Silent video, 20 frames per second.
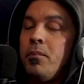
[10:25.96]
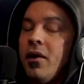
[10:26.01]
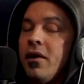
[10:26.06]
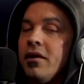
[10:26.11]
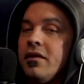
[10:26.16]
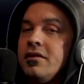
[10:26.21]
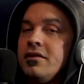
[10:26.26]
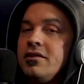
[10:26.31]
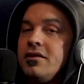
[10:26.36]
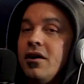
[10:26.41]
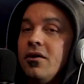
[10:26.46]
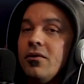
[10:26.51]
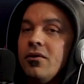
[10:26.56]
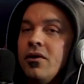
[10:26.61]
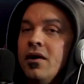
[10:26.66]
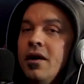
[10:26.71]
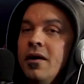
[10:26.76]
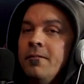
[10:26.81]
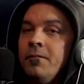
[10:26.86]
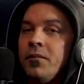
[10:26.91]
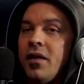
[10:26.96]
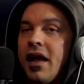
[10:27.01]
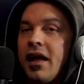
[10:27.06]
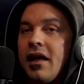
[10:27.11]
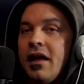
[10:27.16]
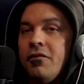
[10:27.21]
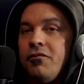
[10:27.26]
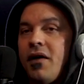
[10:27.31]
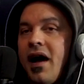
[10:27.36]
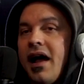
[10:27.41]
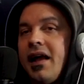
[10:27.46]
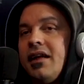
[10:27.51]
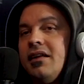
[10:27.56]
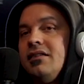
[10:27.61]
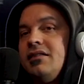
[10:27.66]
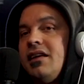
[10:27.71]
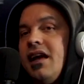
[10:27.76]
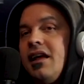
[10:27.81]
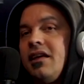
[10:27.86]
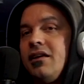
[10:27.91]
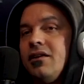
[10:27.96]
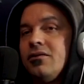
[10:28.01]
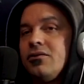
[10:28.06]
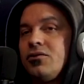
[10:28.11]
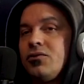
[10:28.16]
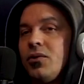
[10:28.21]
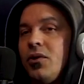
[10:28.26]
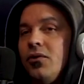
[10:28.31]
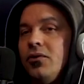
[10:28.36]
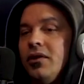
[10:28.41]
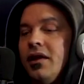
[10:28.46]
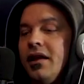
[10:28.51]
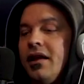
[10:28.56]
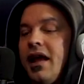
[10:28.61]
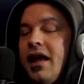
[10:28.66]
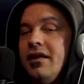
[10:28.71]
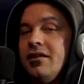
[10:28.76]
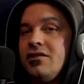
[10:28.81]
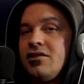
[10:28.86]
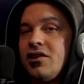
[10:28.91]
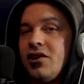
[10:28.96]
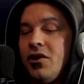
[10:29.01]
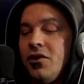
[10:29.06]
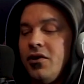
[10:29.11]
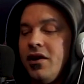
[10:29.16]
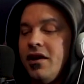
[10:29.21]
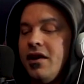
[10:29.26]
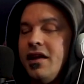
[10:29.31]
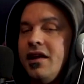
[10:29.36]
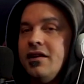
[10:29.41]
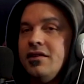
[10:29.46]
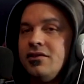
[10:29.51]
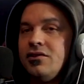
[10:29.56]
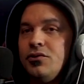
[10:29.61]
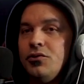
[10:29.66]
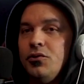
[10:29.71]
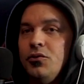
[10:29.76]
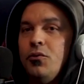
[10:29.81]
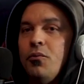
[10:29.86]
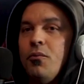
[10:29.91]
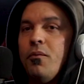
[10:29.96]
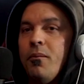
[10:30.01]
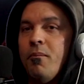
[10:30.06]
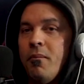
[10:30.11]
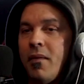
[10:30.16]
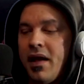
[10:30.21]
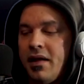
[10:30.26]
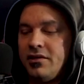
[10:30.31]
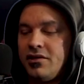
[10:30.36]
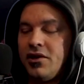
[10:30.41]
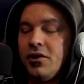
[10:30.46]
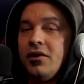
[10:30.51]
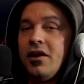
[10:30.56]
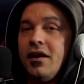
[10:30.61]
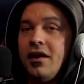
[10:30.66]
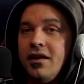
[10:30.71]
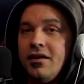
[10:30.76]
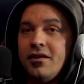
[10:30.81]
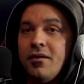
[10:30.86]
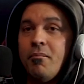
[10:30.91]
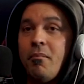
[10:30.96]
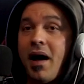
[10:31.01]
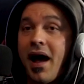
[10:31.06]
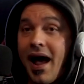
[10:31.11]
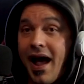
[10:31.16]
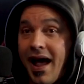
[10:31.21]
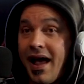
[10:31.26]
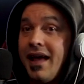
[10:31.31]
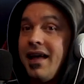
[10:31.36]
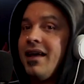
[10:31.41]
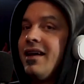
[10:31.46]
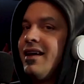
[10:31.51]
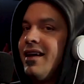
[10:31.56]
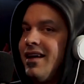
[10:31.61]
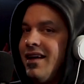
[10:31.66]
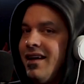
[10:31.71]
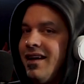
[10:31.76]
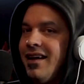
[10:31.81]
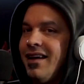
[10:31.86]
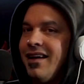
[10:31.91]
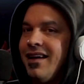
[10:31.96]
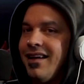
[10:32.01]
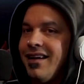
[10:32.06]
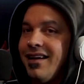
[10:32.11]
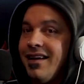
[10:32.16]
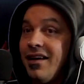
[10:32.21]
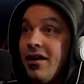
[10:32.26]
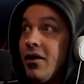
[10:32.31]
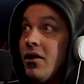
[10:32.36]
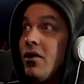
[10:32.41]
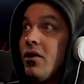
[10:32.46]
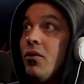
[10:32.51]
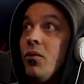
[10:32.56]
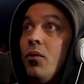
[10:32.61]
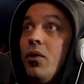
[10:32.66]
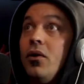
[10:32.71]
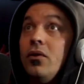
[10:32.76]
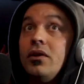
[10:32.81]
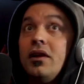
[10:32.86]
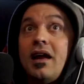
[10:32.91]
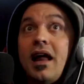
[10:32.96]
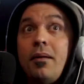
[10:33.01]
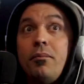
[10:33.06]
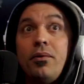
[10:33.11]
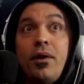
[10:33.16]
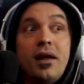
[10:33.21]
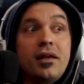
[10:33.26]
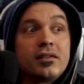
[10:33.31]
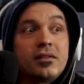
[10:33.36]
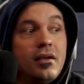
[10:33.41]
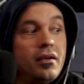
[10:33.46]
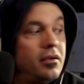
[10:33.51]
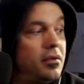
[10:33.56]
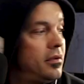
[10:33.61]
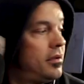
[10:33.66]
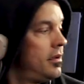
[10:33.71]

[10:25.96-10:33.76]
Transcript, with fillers: part of the show. Like right. if I can take your trolling and turn it into and turn it into my. Yeah, yeah. Whoa! Did I break something?